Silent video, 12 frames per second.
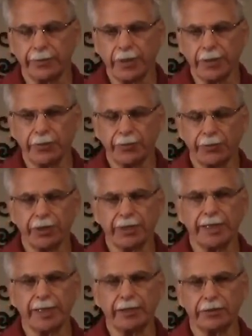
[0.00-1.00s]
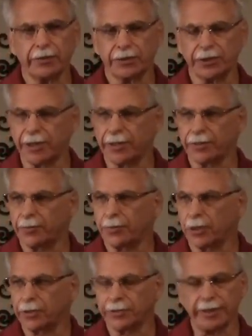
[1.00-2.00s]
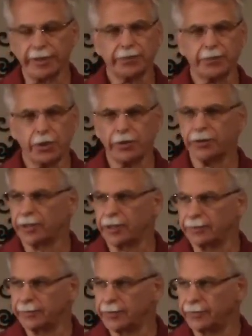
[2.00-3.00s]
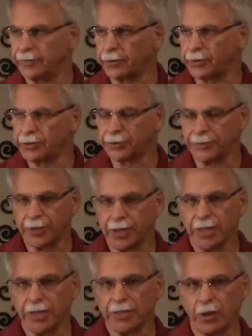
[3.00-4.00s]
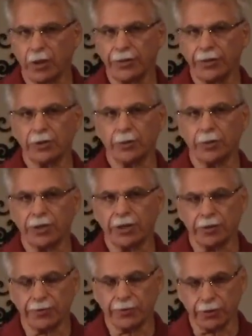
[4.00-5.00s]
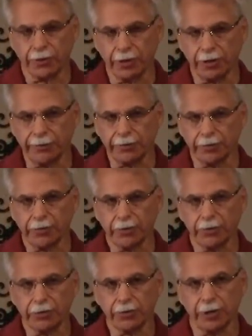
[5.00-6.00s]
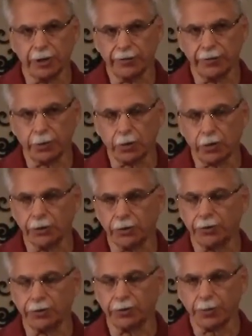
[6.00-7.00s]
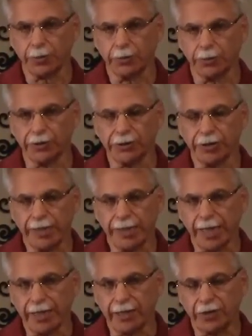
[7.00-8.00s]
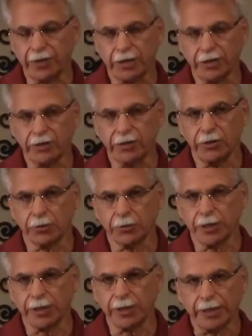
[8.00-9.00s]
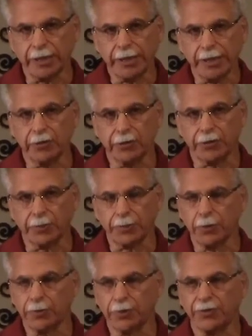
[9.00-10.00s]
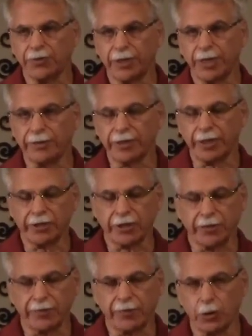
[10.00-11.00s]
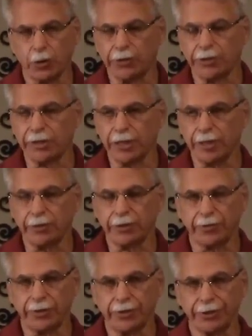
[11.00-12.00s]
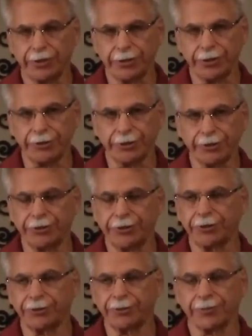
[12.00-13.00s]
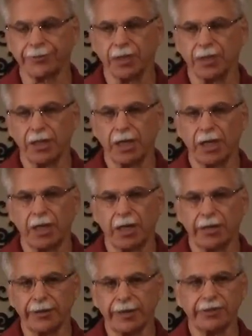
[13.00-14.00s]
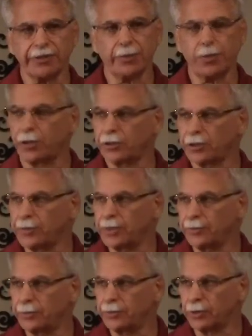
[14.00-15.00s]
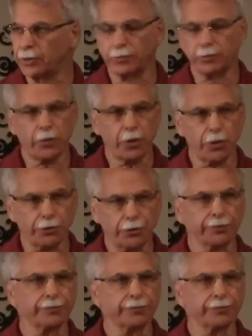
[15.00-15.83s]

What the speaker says: people forget there's another part, the next part of that verse, that all things work together for good to those who love him are called according to his purpose. And if you continue to reading, there's a purpose for that. That's to conform us to the image of his son, Jesus. That's the part that people don't quote,